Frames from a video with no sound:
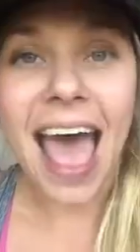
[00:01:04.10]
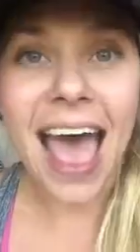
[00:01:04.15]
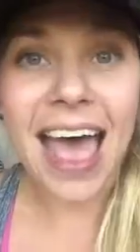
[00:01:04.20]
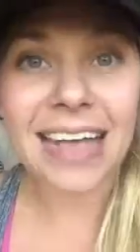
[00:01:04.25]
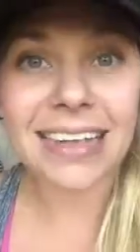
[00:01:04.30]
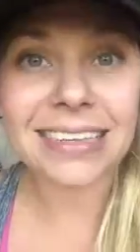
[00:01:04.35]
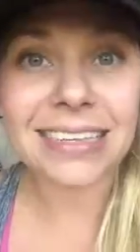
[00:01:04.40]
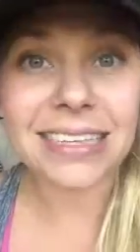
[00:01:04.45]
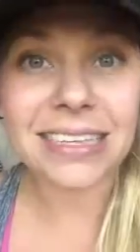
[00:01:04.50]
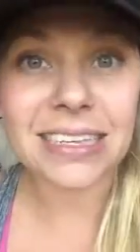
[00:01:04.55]

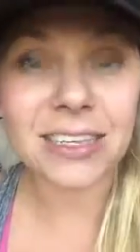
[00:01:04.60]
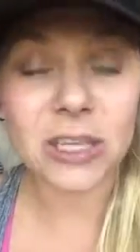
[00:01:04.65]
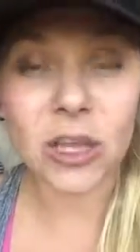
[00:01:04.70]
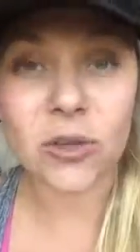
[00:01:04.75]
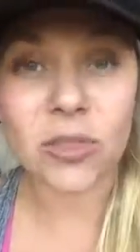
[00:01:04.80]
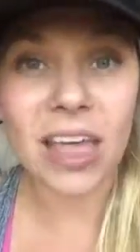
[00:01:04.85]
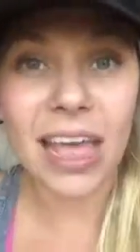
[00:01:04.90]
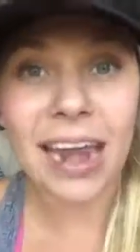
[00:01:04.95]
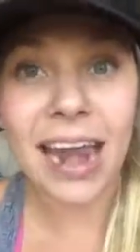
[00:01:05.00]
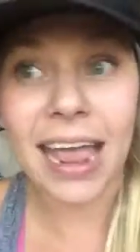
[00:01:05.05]
as
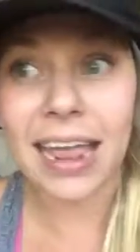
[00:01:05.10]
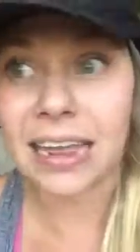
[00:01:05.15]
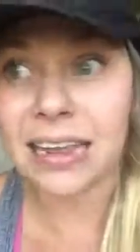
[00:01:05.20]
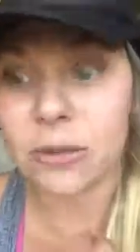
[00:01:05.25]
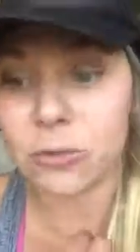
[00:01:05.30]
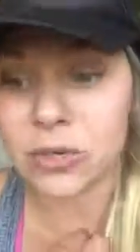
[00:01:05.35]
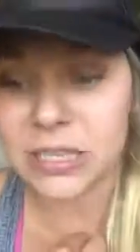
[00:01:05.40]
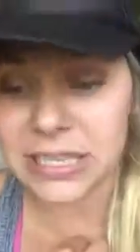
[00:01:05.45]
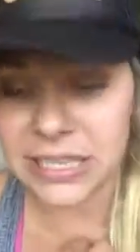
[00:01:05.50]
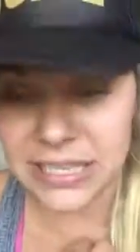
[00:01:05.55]
so then I
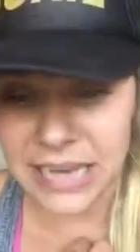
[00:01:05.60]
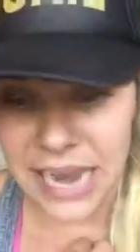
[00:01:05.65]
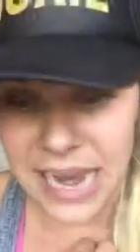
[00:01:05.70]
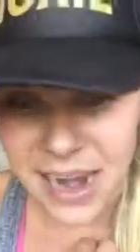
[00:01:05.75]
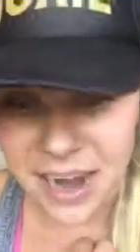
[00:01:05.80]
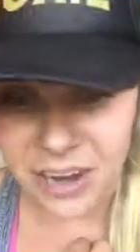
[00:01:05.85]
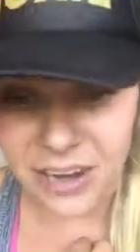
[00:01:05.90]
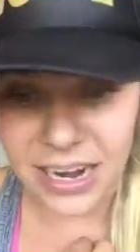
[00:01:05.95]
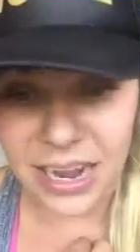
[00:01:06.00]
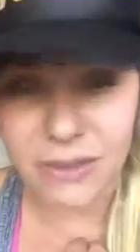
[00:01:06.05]
was
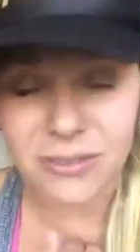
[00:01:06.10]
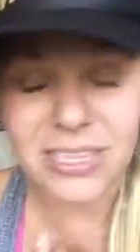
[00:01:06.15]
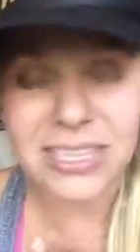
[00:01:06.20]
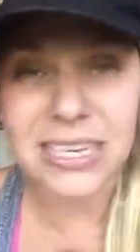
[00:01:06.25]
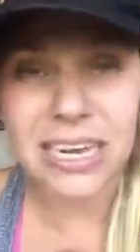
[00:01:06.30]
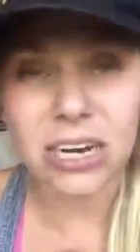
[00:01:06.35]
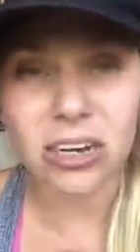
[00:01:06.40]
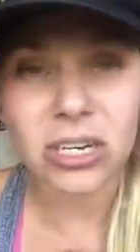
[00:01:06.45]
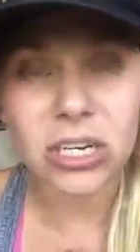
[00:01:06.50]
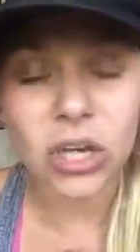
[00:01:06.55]
scared. I was
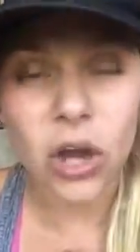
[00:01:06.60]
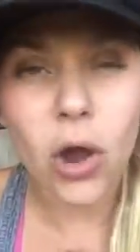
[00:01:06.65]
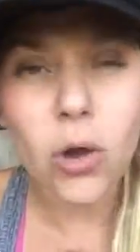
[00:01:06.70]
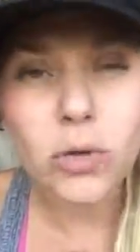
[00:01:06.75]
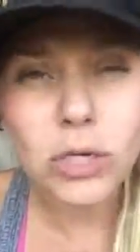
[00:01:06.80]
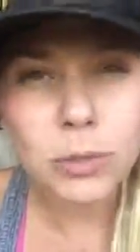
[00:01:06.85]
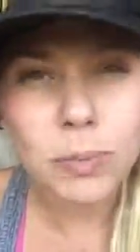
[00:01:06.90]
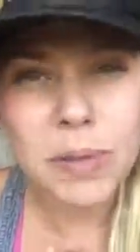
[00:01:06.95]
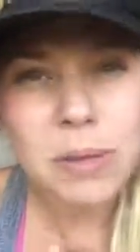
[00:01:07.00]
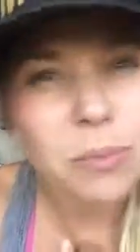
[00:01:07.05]
scared to
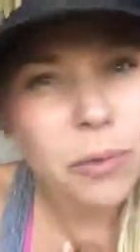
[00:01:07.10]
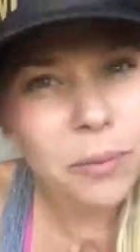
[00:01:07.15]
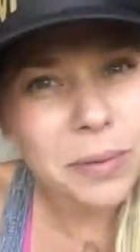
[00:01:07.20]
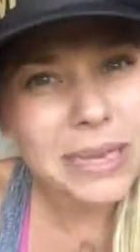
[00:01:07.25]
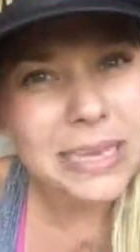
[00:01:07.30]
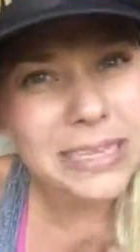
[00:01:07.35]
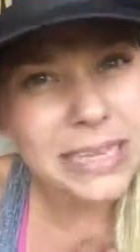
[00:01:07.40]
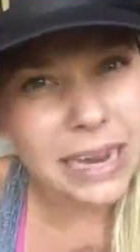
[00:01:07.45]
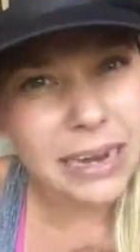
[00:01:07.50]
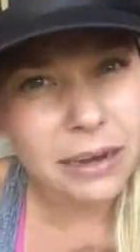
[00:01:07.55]
coach people
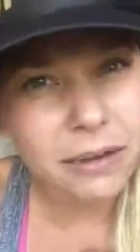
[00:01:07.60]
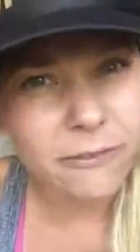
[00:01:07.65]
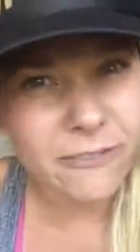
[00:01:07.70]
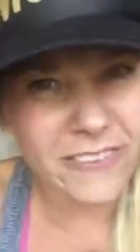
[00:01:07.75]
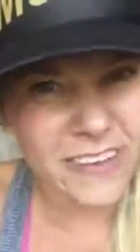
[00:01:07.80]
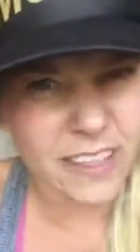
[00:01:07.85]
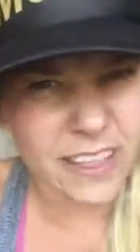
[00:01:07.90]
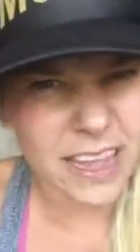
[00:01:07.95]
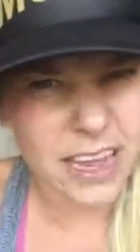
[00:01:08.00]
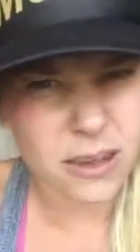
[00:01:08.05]
because I didn't
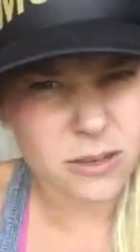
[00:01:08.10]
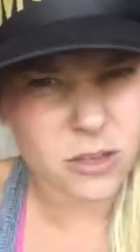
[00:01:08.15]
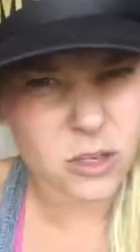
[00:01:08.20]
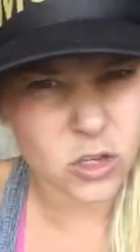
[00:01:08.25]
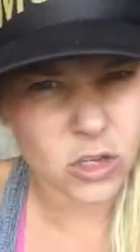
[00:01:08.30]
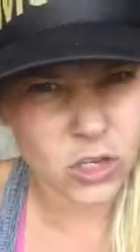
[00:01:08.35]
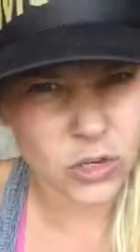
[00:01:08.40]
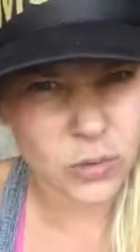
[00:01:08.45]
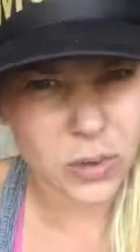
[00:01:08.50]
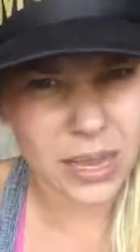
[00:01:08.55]
feel like I was
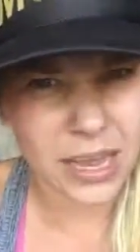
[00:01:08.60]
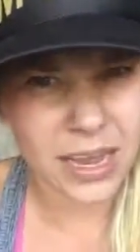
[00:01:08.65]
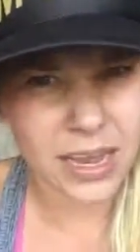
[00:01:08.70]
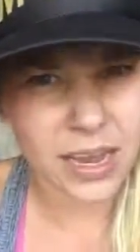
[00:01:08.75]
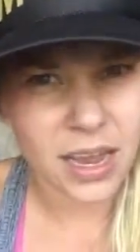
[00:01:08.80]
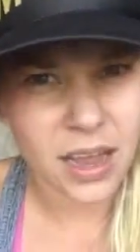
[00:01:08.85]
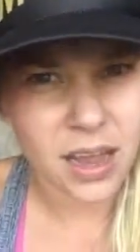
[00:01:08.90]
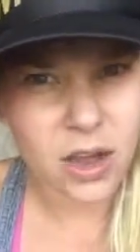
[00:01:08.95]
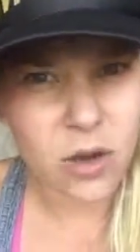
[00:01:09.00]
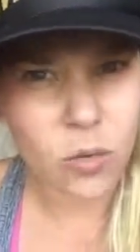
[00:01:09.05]

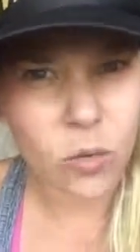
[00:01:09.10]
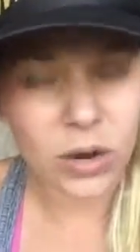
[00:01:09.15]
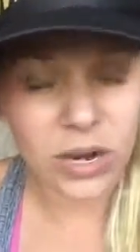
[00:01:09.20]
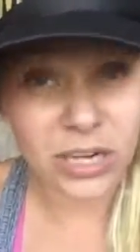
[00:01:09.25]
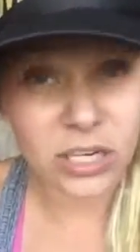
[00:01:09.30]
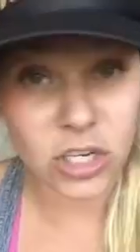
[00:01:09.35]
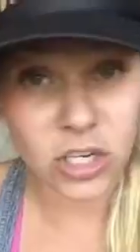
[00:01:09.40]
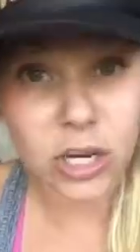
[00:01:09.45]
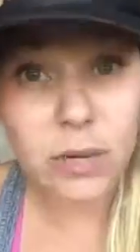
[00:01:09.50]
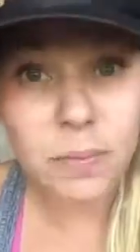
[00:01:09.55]
doing what
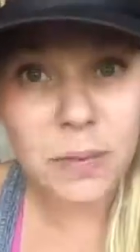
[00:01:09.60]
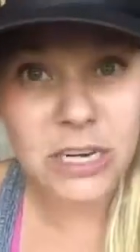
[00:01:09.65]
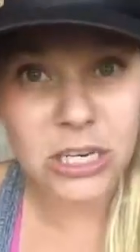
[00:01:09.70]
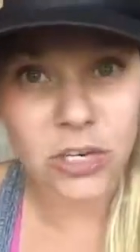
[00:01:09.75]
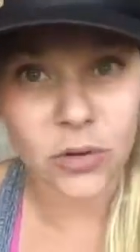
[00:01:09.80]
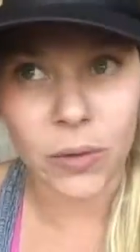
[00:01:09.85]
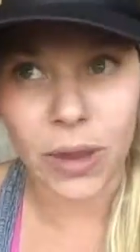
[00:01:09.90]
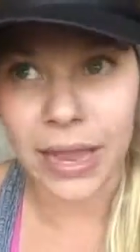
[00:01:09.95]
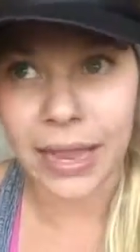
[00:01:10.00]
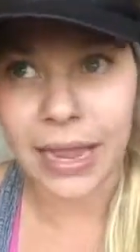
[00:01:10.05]
I should be
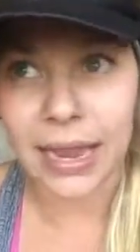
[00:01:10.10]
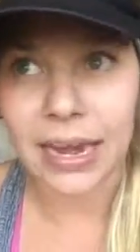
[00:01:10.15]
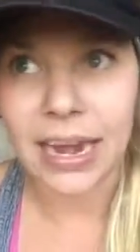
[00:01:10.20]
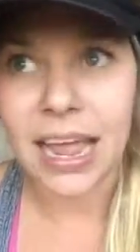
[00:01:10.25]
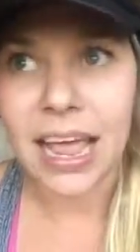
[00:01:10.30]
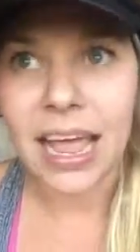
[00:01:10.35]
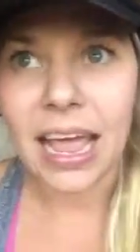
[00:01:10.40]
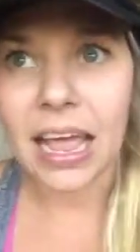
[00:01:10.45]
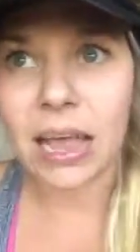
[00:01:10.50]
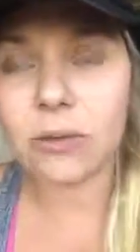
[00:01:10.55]
doing and
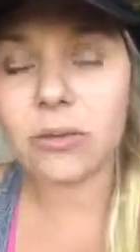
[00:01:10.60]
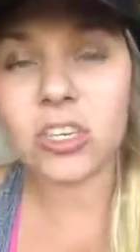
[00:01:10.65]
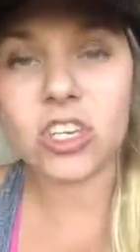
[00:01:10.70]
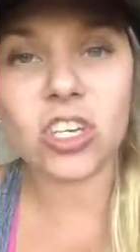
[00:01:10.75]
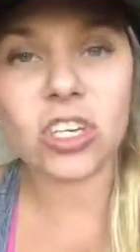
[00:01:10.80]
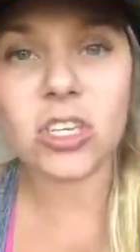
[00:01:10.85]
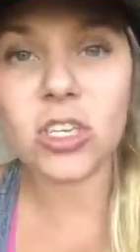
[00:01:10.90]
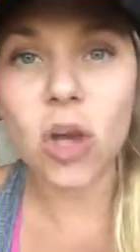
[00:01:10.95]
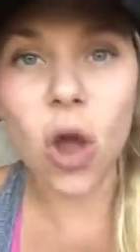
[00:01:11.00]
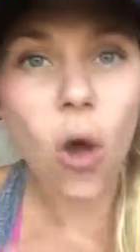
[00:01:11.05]
it was
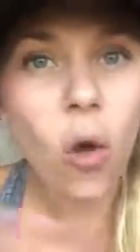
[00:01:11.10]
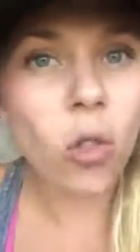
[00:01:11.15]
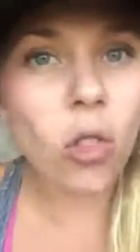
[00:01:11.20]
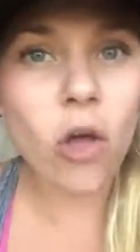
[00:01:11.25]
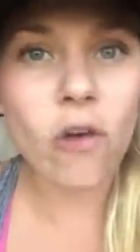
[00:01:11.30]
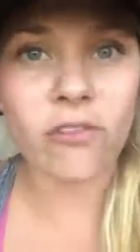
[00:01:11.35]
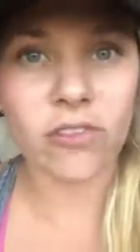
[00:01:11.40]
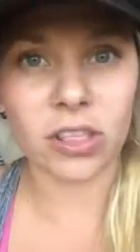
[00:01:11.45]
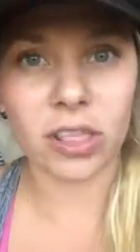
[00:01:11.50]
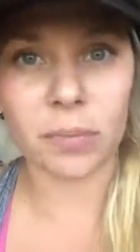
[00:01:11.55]
just all
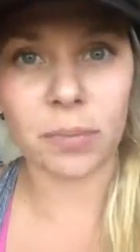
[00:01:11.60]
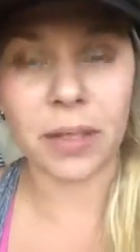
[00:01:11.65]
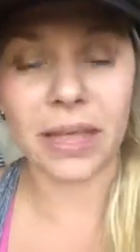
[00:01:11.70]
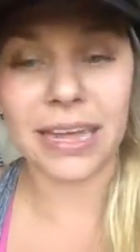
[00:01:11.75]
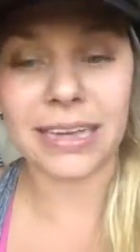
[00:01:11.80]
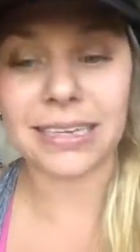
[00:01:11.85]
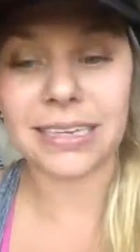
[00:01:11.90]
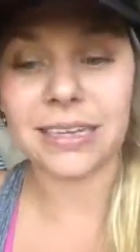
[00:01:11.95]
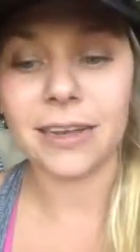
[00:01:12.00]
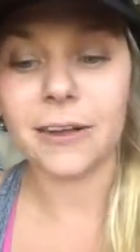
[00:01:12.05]
over the
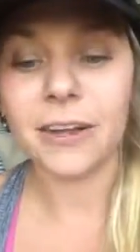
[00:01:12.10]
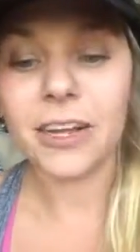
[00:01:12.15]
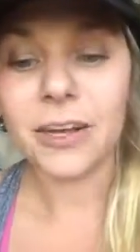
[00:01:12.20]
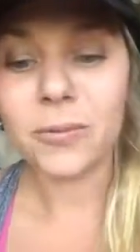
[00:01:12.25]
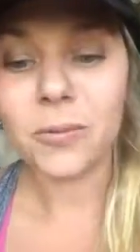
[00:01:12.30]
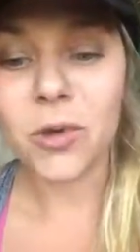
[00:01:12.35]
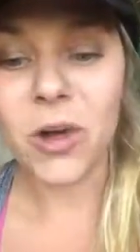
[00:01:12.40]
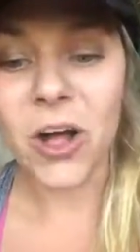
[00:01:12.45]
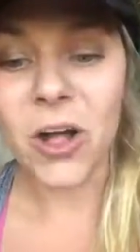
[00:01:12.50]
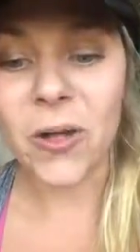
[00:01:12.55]
place.
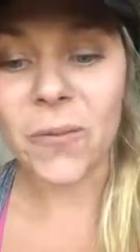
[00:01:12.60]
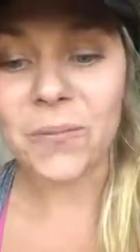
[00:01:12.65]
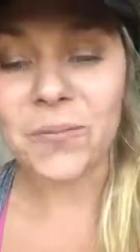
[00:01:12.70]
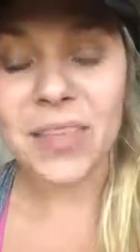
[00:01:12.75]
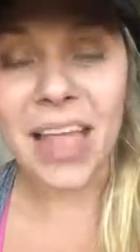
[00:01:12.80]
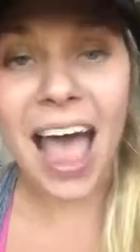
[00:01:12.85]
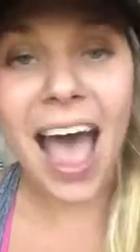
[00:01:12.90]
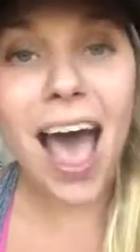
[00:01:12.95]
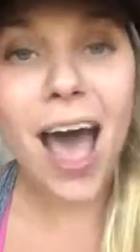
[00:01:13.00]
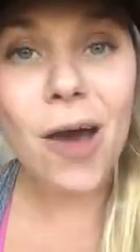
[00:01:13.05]
Well,
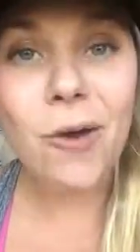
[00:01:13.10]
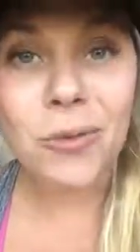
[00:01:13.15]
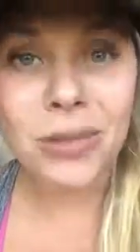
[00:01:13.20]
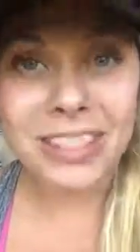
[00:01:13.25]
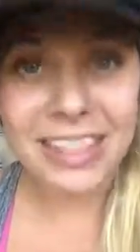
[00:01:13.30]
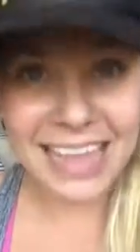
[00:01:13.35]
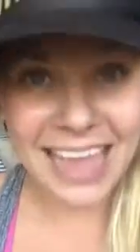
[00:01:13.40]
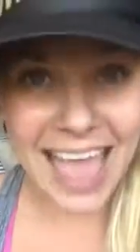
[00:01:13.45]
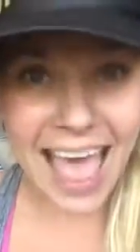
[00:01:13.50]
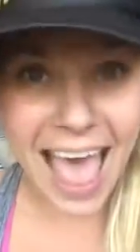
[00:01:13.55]
now
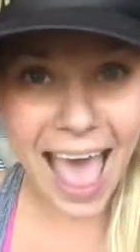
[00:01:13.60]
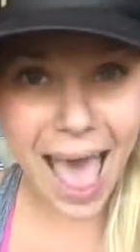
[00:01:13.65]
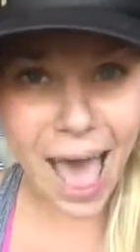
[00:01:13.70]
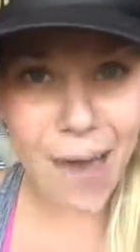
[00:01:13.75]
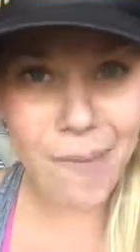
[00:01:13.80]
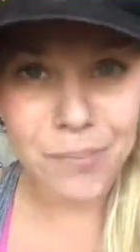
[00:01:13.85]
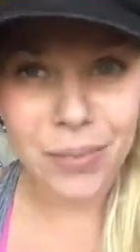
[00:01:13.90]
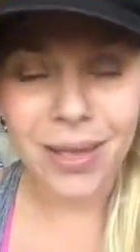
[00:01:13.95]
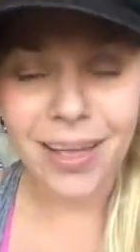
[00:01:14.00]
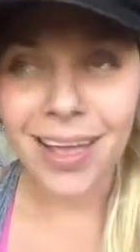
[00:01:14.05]
with the
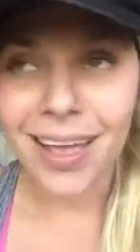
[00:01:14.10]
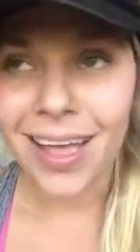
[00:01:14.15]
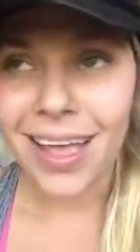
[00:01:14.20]
app,